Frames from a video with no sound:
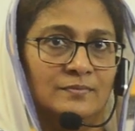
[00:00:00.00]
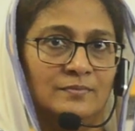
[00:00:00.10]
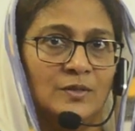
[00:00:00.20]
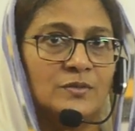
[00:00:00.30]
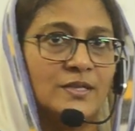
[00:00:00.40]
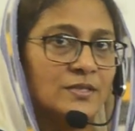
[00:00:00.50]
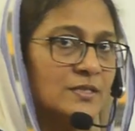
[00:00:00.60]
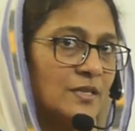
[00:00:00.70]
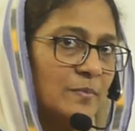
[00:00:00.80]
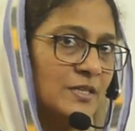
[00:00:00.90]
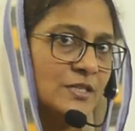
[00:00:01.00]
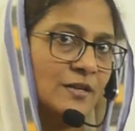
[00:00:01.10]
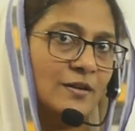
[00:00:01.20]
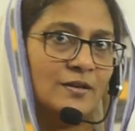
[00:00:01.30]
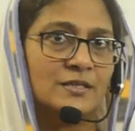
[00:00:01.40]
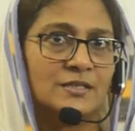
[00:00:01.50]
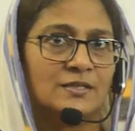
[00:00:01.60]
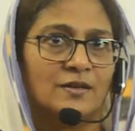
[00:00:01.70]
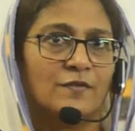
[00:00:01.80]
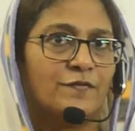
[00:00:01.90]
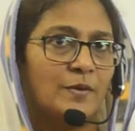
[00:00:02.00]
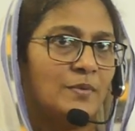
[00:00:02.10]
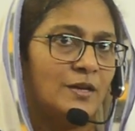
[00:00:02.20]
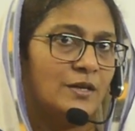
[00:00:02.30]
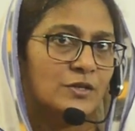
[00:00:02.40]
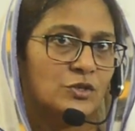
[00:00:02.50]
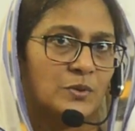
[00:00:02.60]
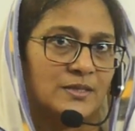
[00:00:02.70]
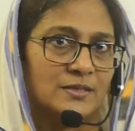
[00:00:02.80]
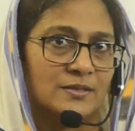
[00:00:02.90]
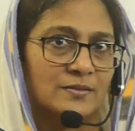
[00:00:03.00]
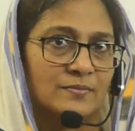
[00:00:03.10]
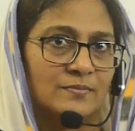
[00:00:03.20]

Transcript: Now, such a semicircle is familiar to us.